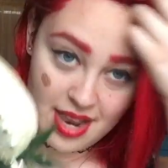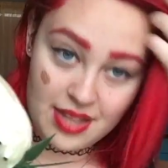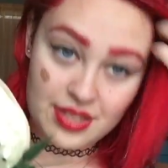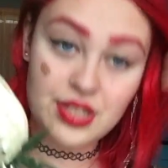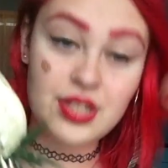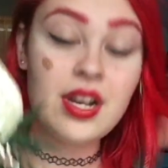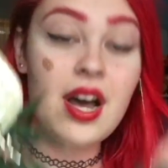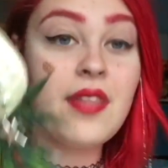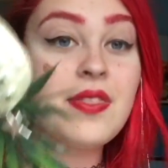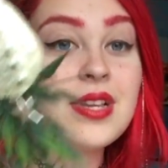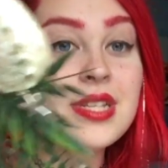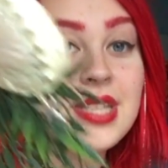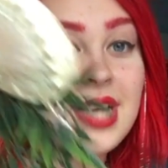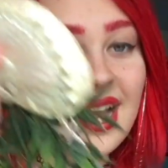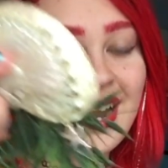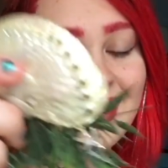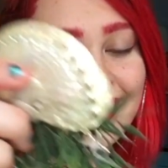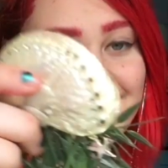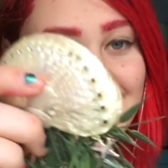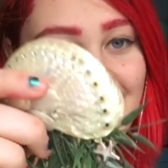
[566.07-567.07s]
I also got this
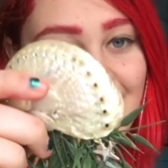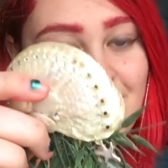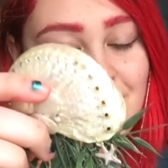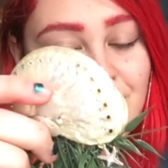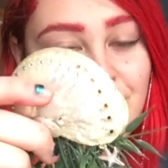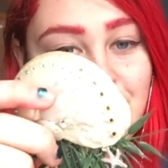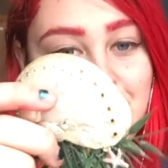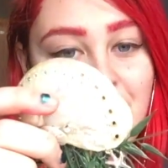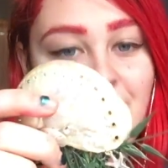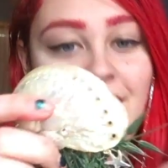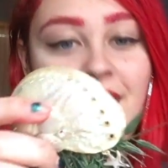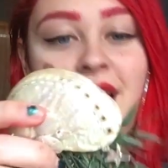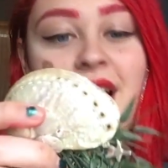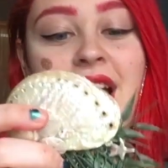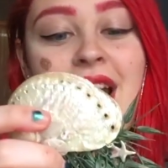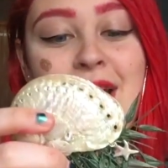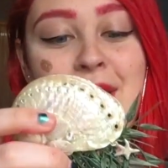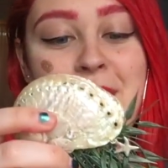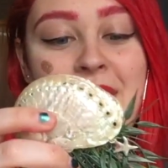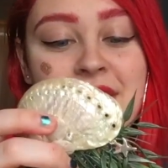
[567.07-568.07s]
hair clip from her,
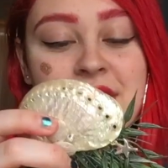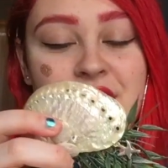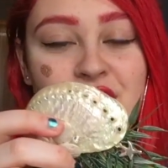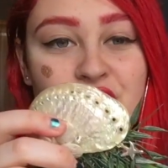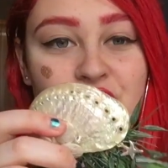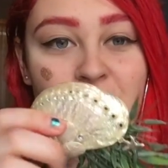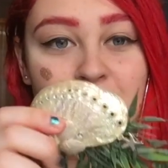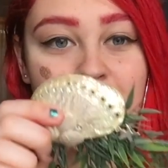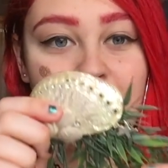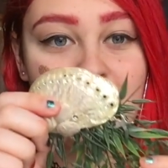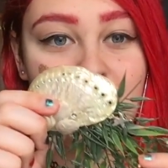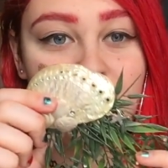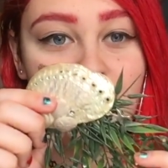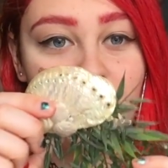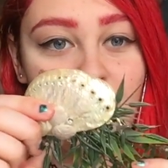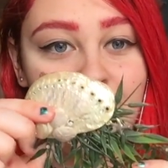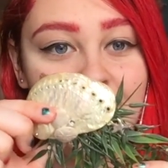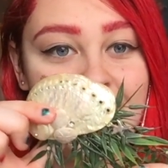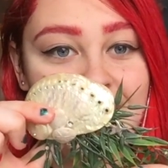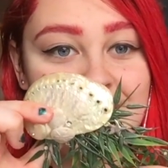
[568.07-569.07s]
and I messaged her
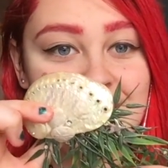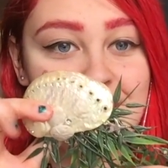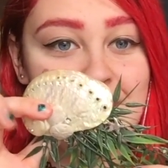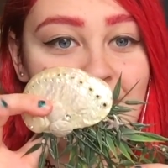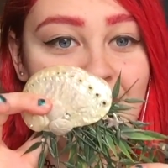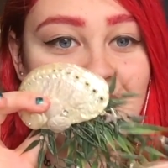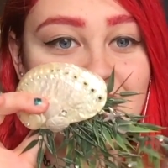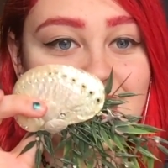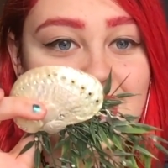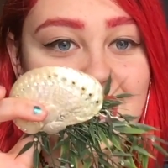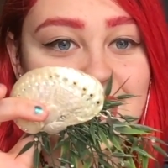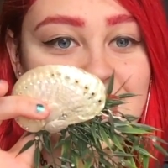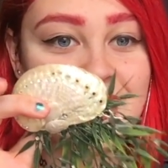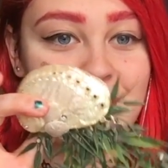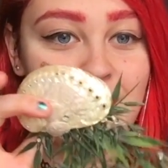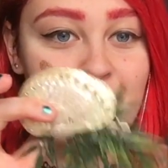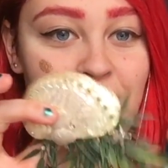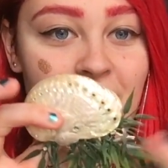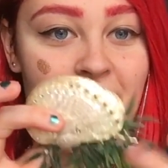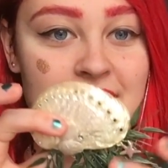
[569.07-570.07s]
beforehand about this
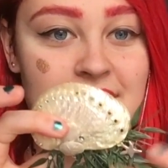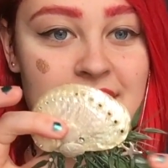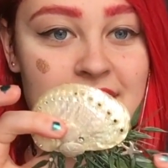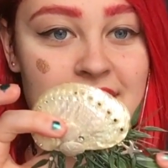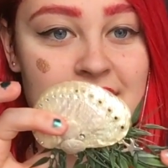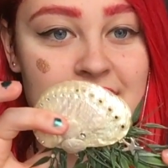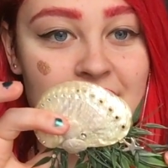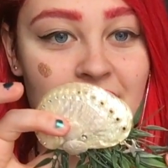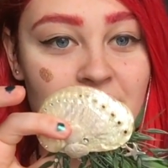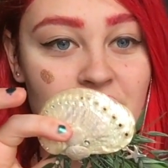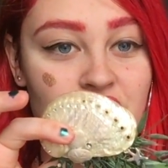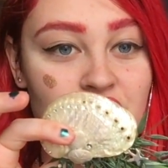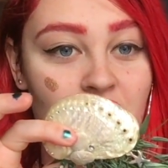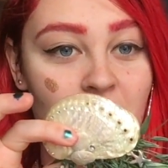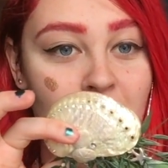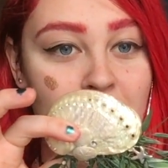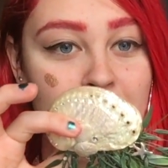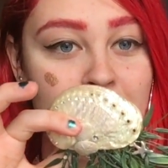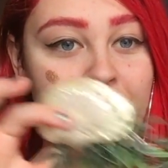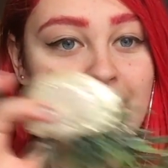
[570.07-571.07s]
from her Etsy
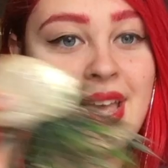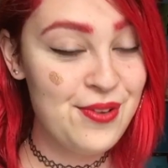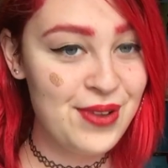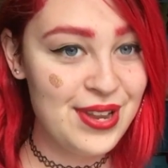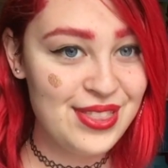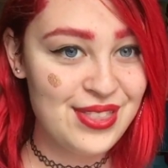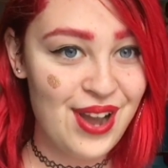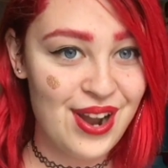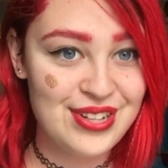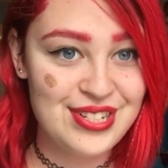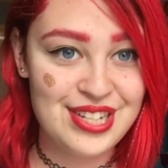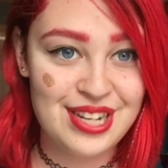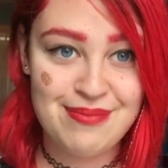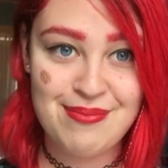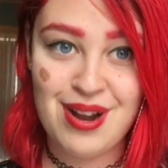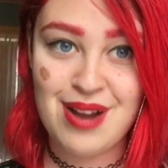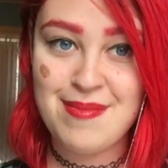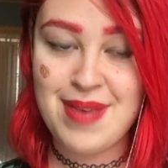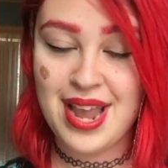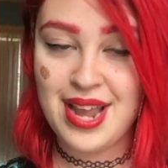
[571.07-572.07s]
shop. Noreen the Arctic
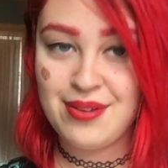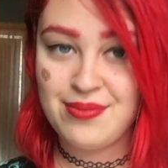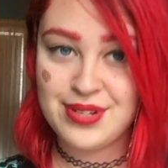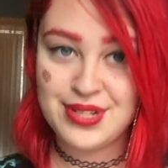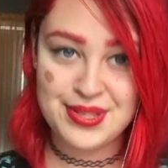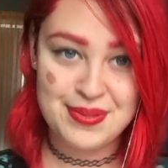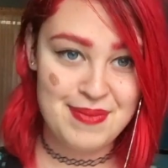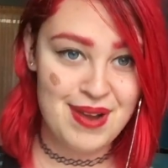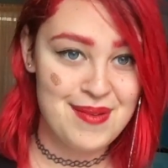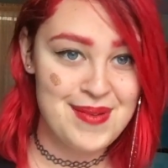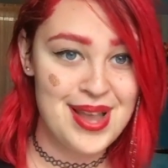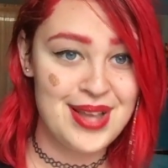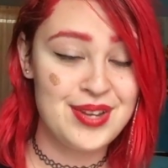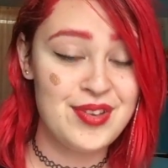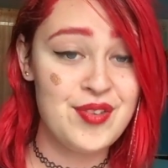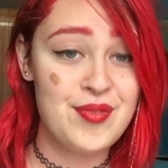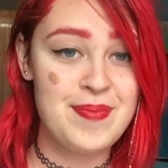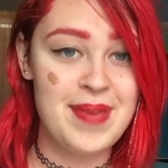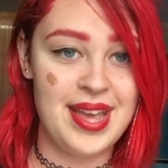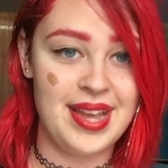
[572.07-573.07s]
Mermaid was the mermaid
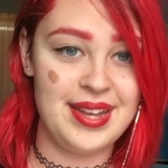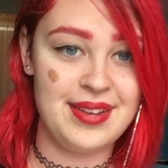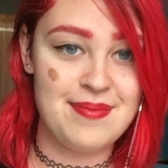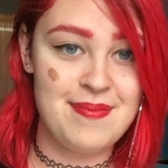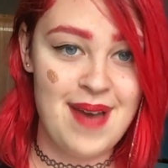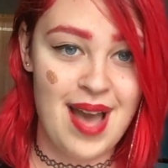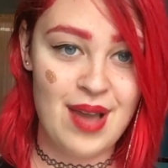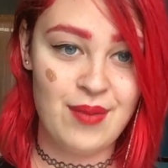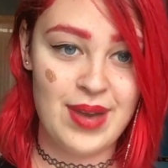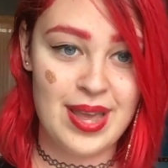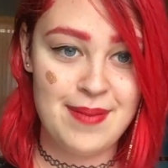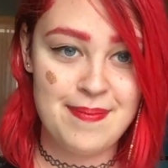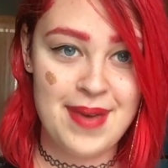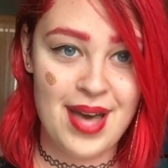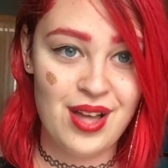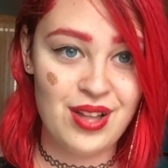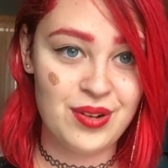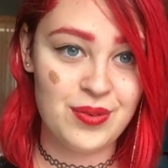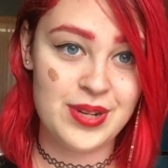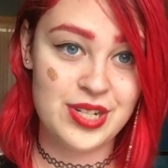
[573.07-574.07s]
who made my weight
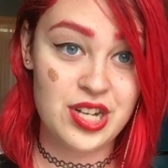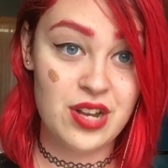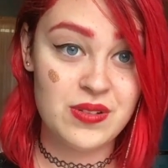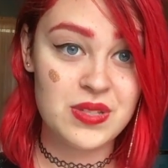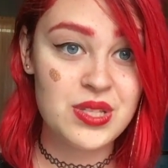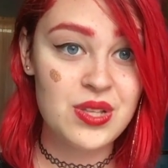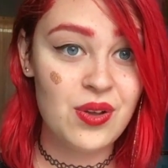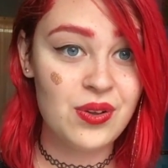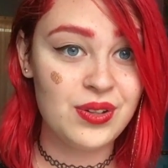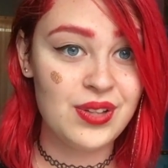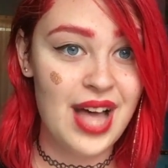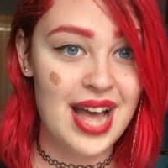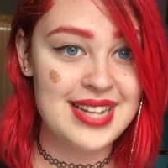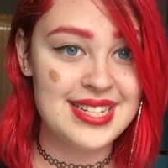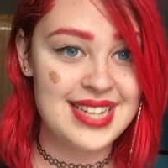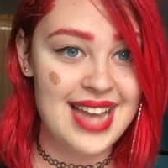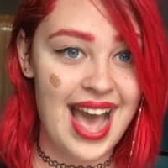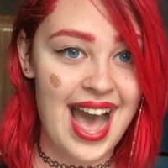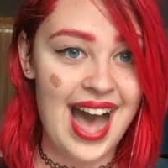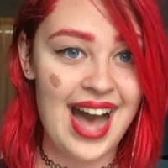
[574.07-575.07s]
belt, which I was so
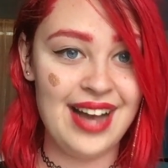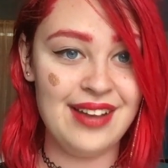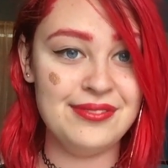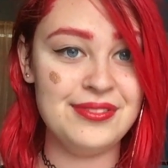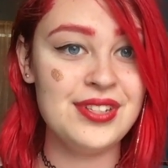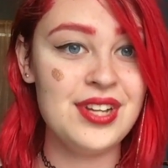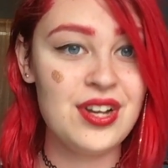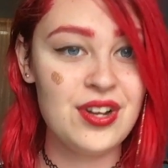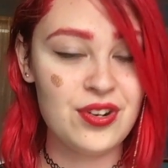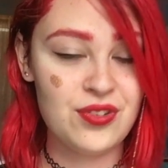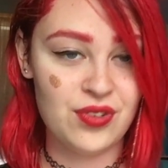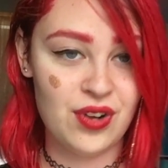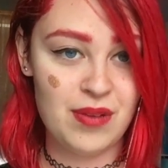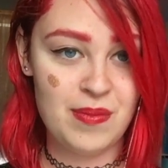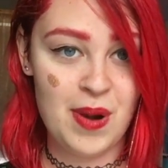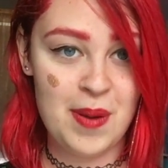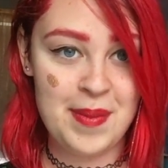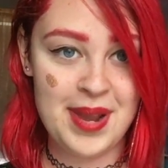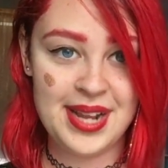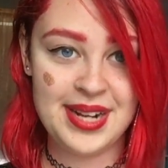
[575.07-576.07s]
glad to have
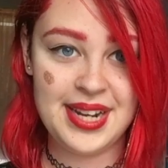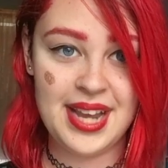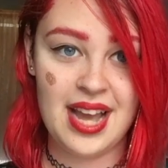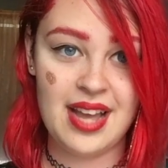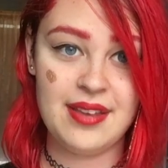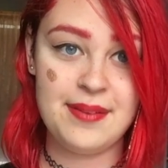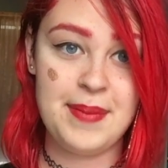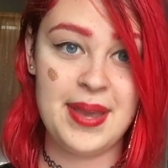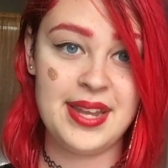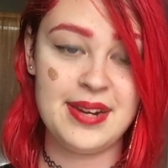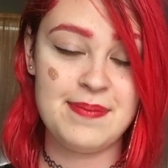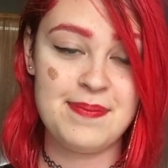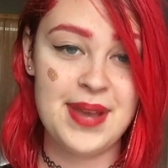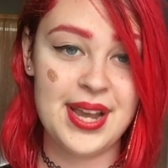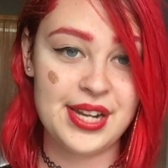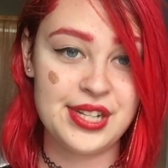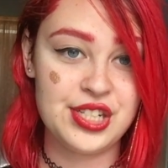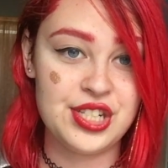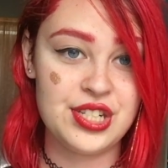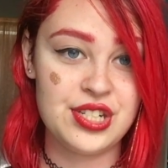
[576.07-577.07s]
from Mermania. It made
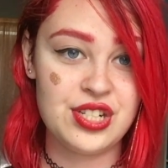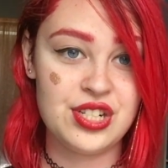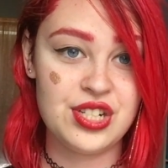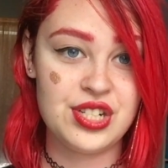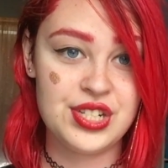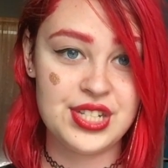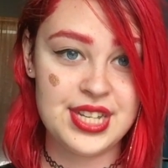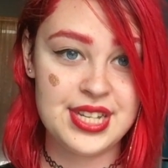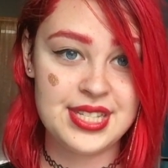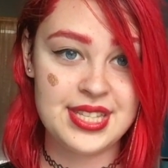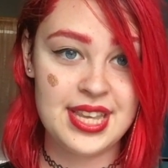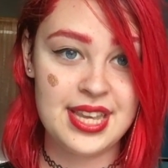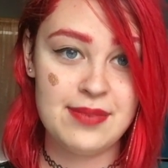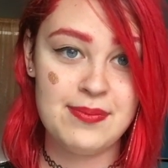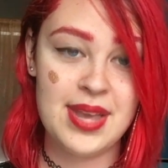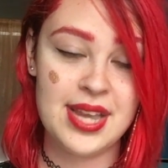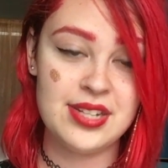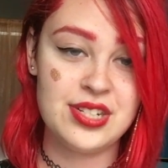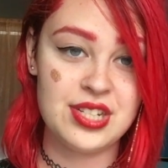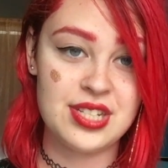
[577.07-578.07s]
pictures easy,
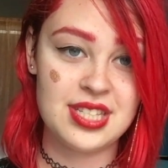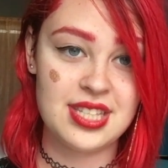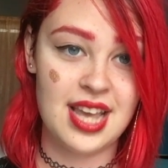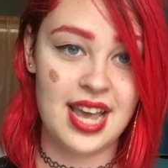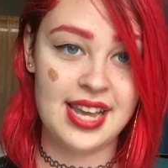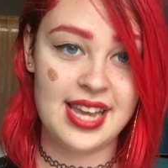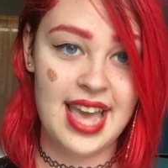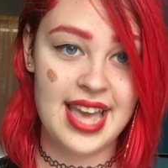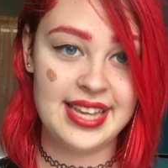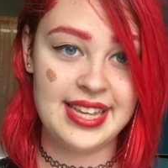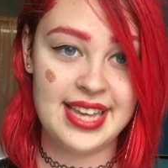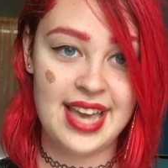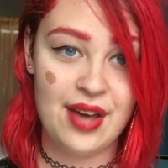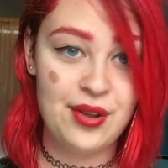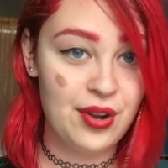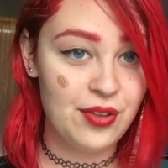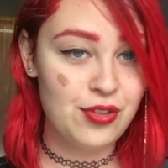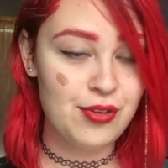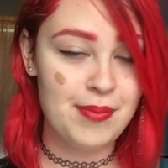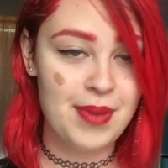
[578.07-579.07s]
it made just like hanging
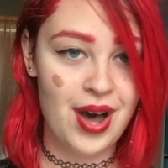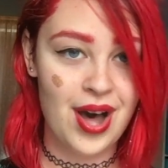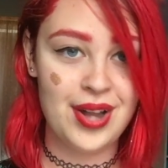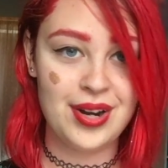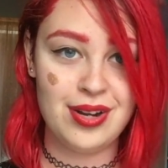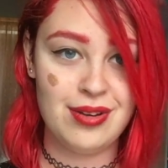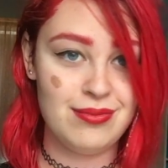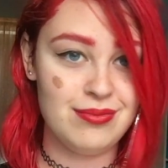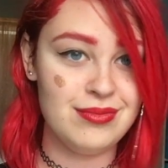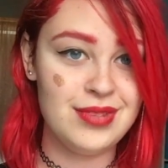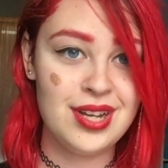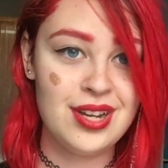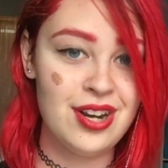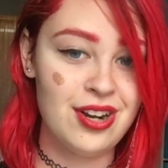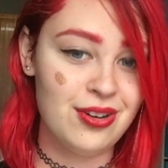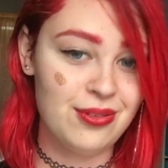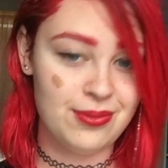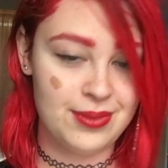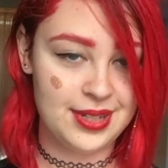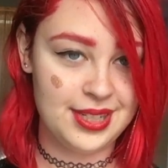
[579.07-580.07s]
out at the bottom
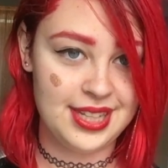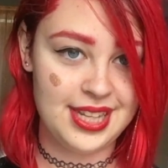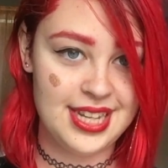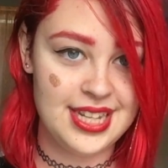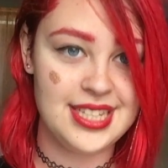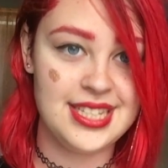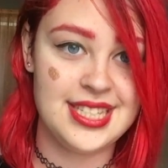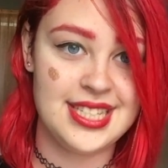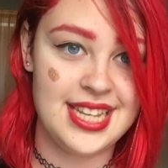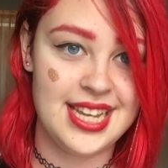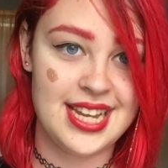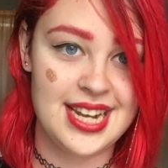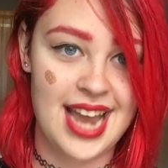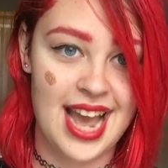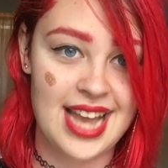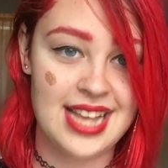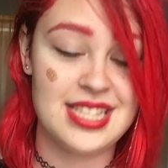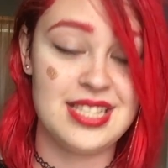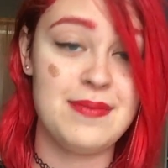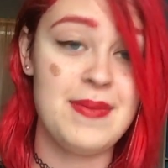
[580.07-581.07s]
really easy and
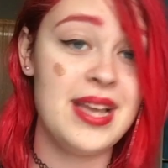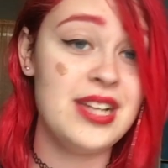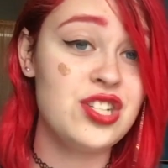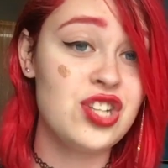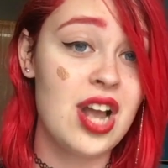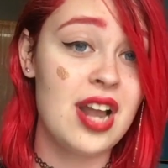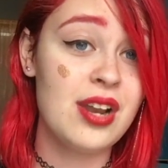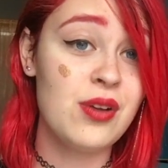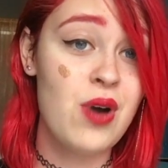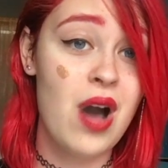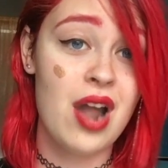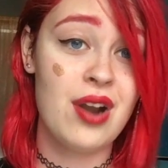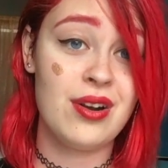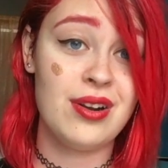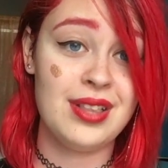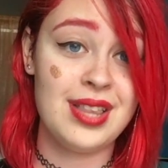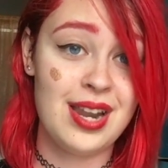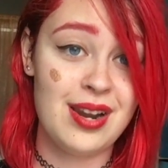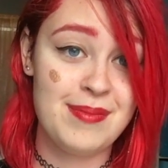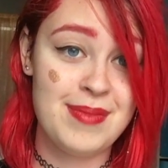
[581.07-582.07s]
nice. It made treading
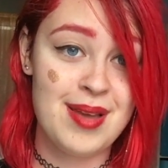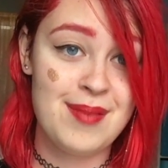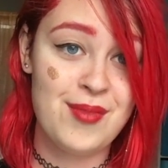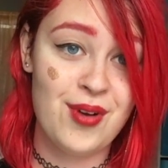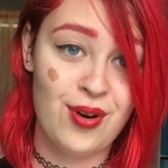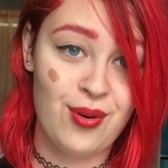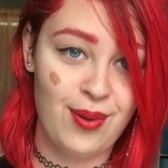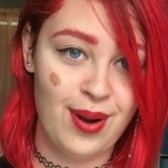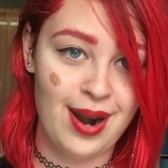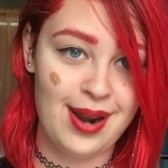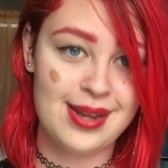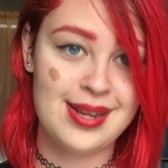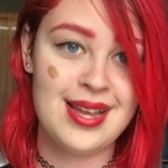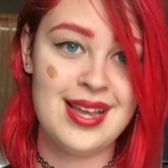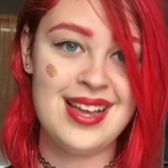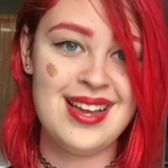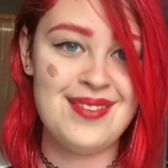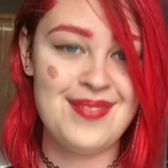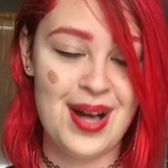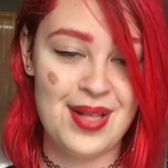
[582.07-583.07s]
water a little bit more work.
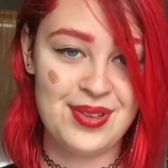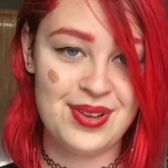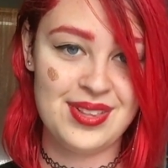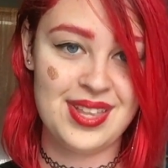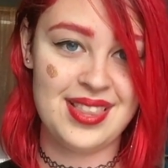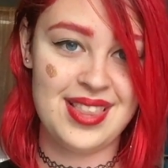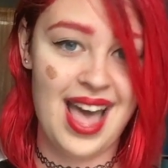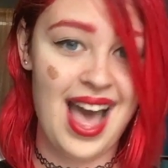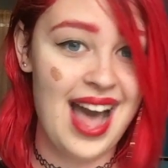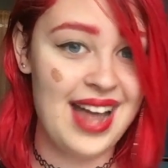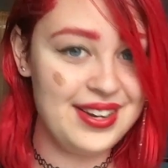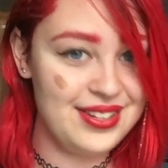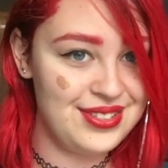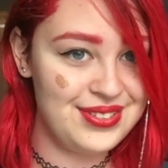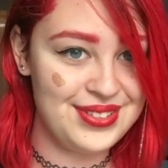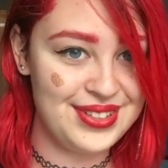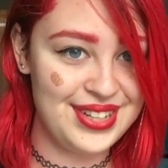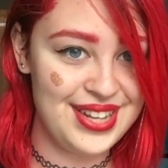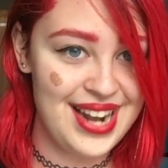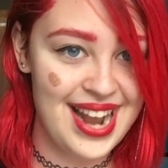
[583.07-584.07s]
Other than that, it
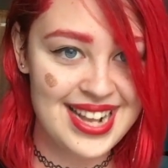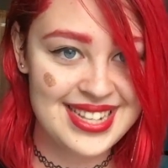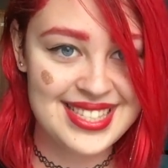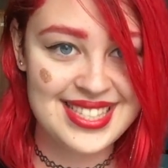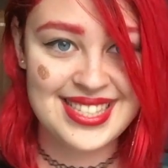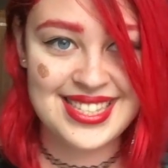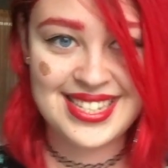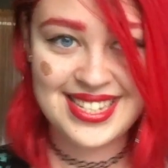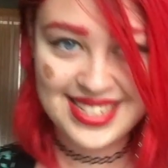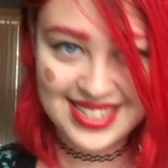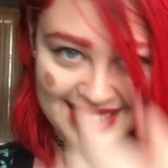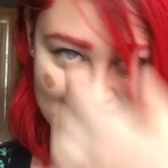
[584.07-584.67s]
was really nice.